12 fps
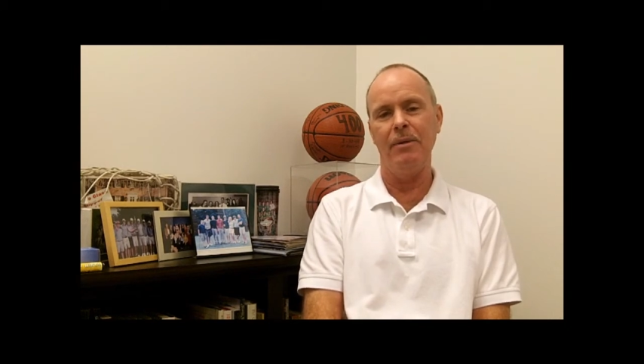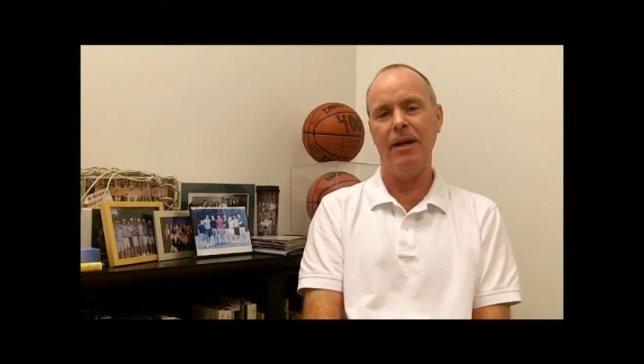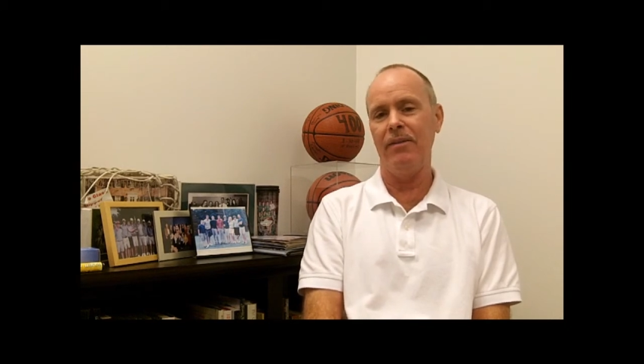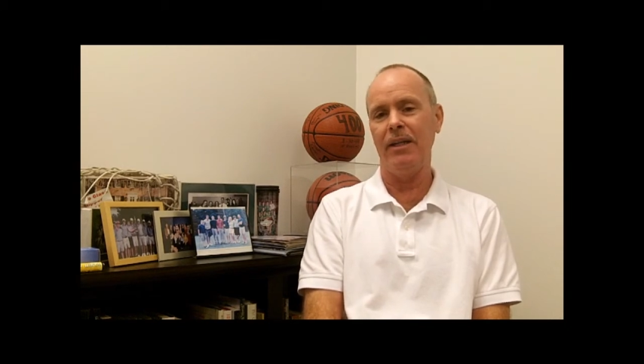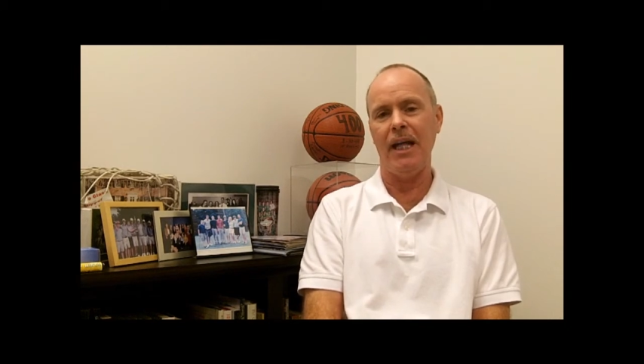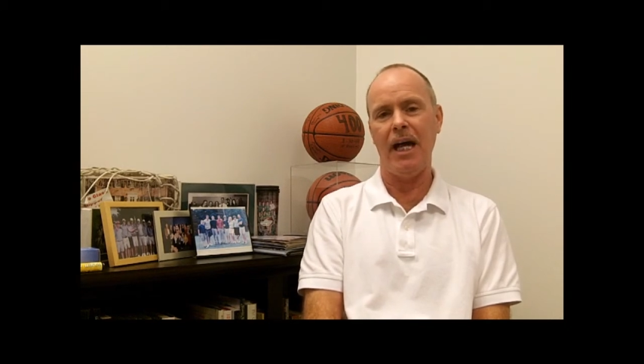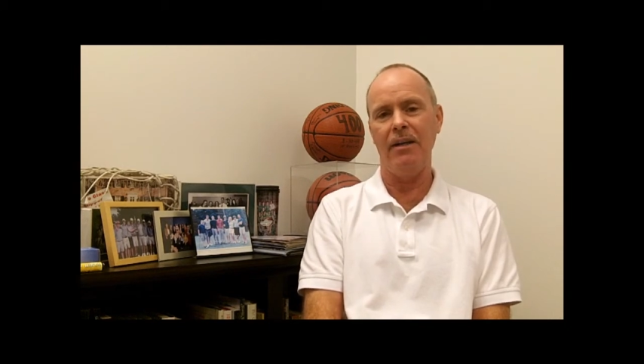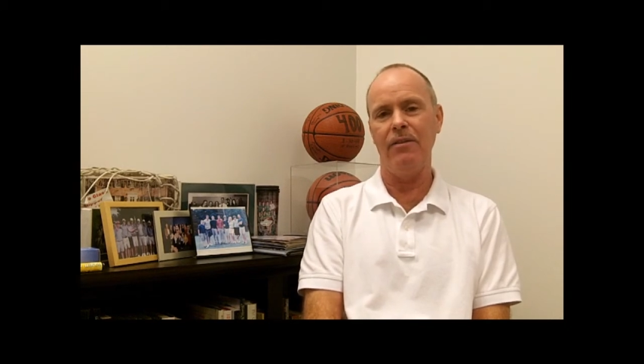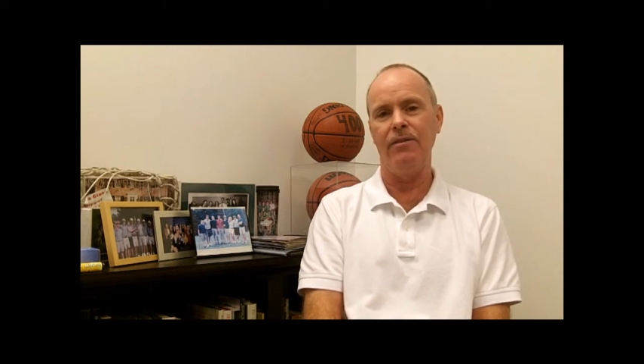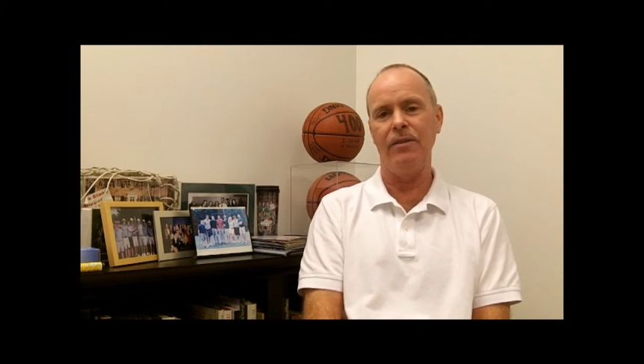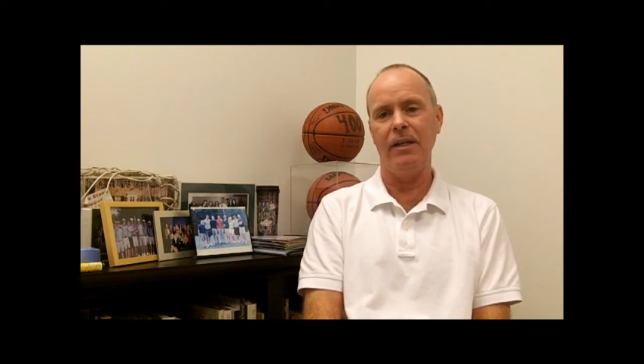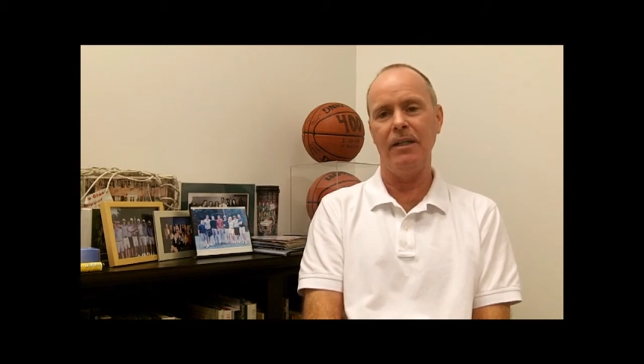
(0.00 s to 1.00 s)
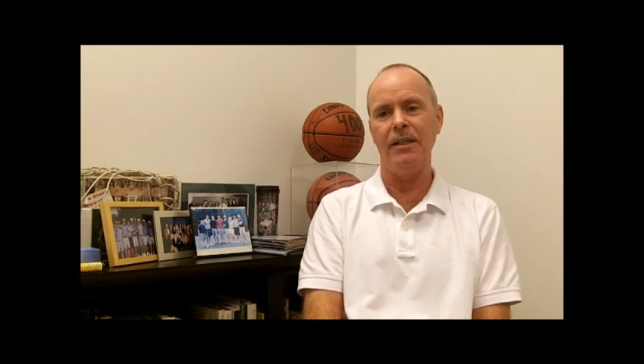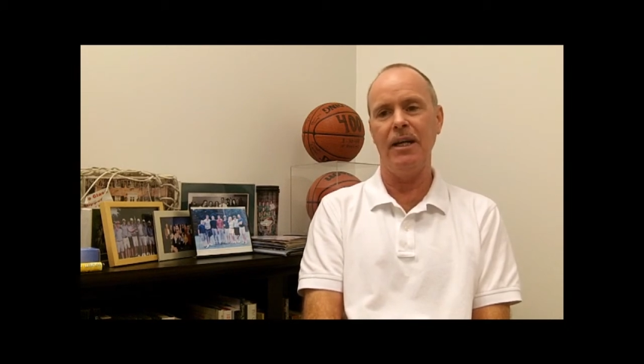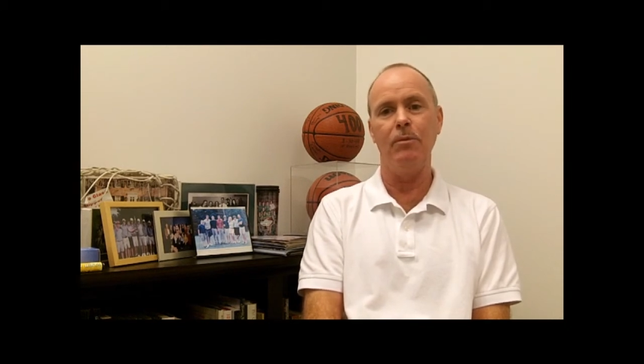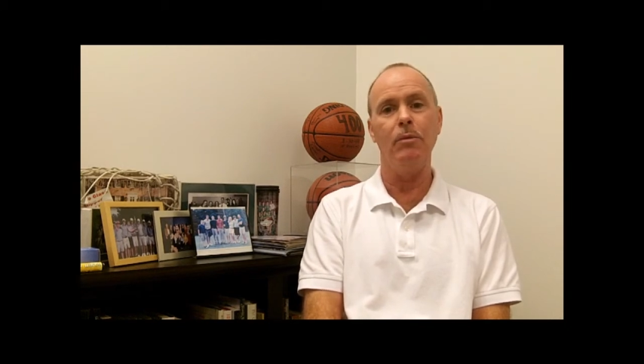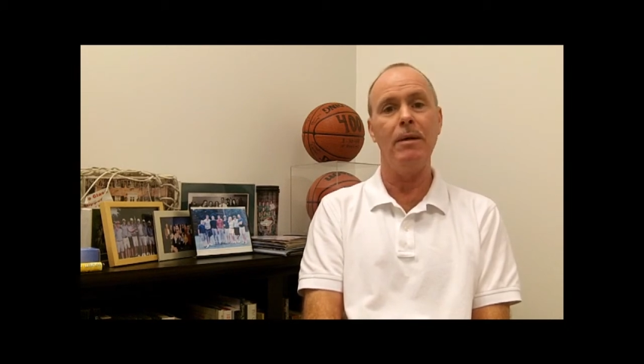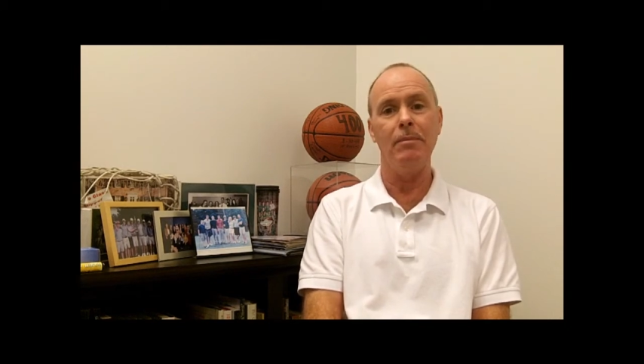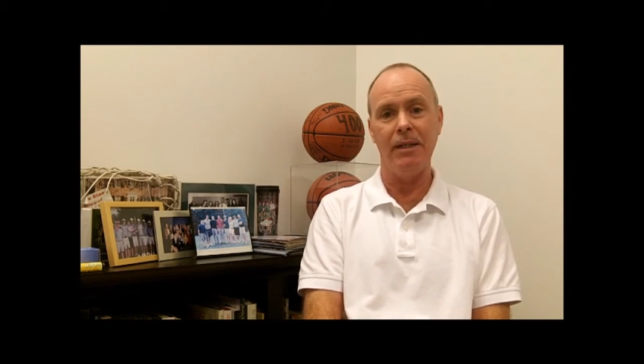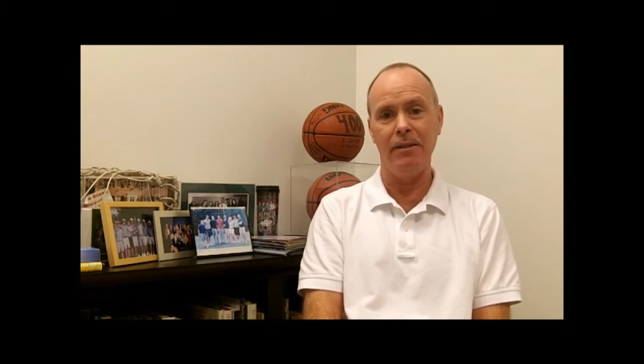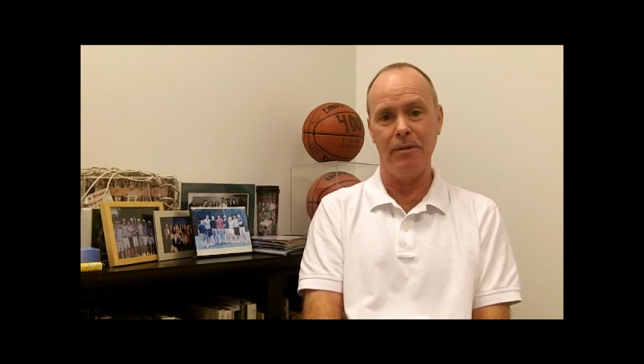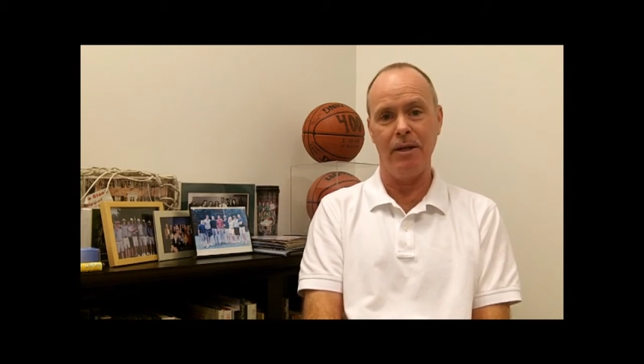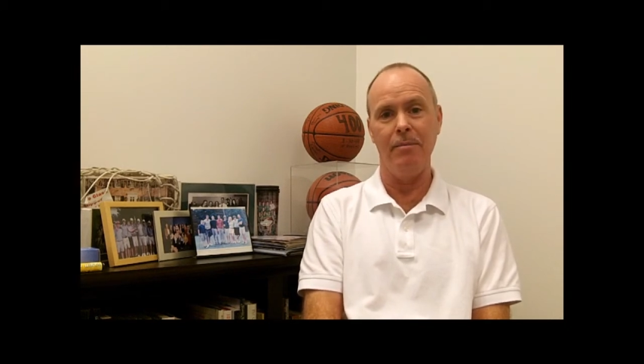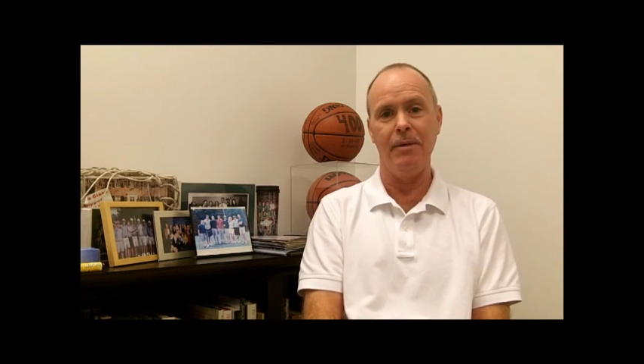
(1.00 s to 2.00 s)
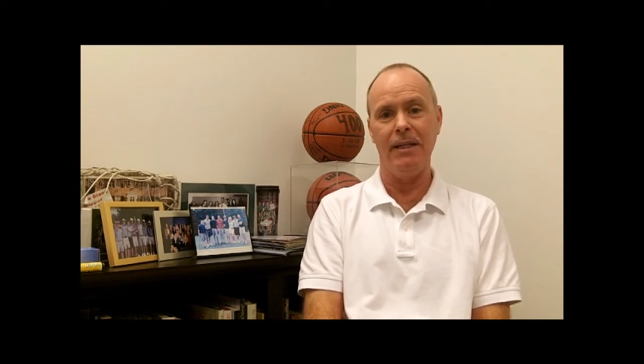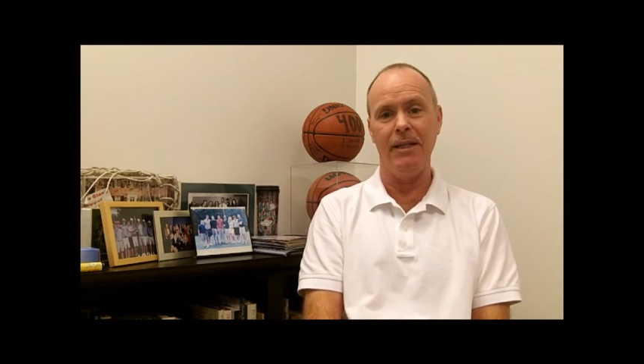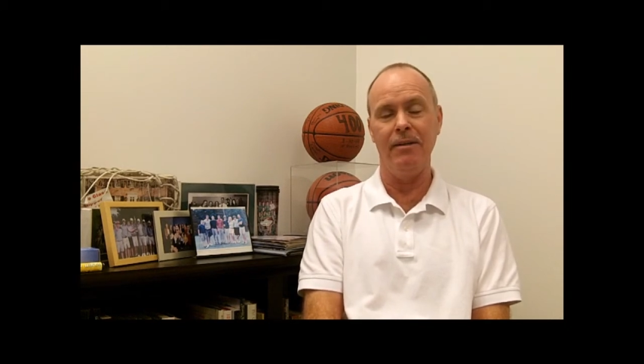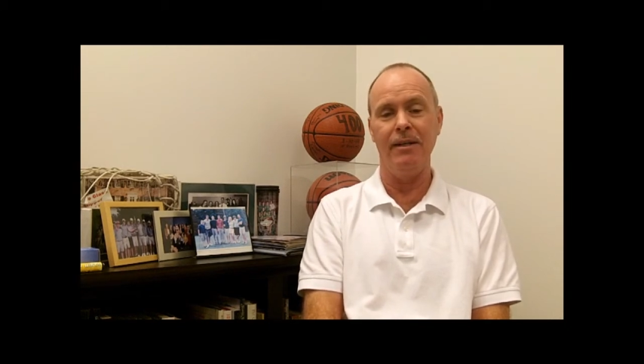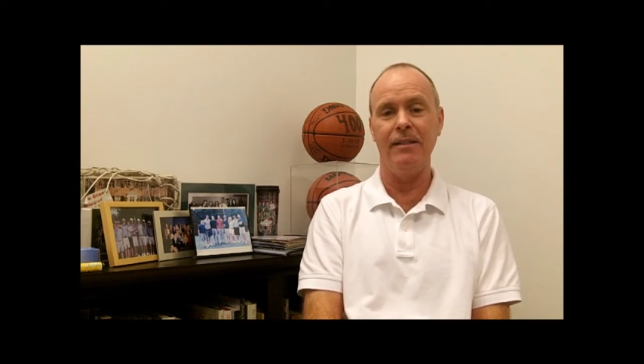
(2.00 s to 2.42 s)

We have a lot of uh, young women who come in here,